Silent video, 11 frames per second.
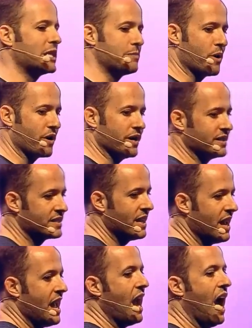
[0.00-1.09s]
experience,
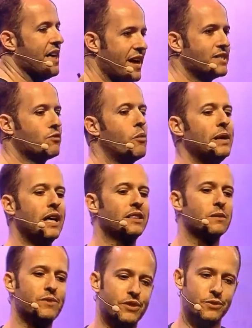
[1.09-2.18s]
and that's what we let
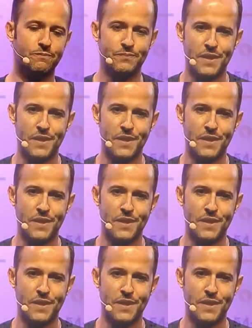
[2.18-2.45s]
them do.